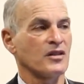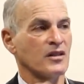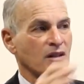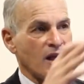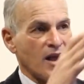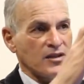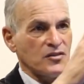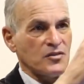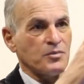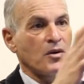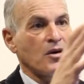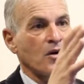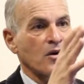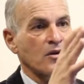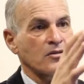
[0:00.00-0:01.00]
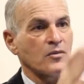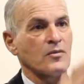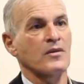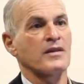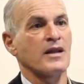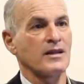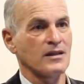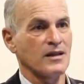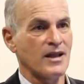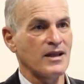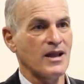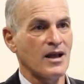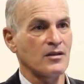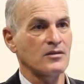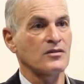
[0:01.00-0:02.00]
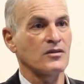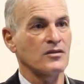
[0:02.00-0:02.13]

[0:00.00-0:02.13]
The last part where they lay out